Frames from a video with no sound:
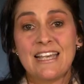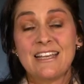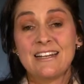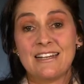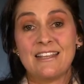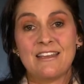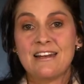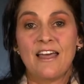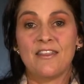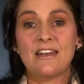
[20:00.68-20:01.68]
Secondly, the,
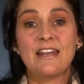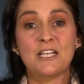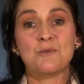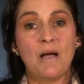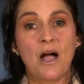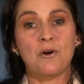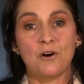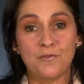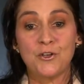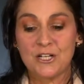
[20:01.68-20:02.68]
the, next
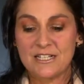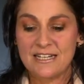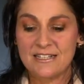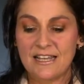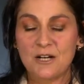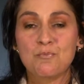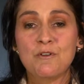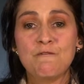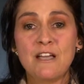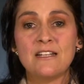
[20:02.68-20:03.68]
power of unity is that it
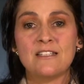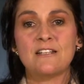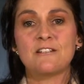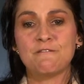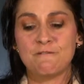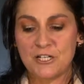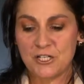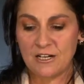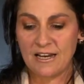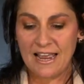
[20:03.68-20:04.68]
prevents
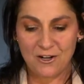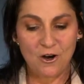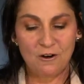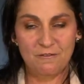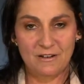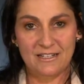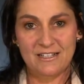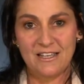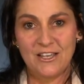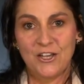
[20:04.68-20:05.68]
division and conflict.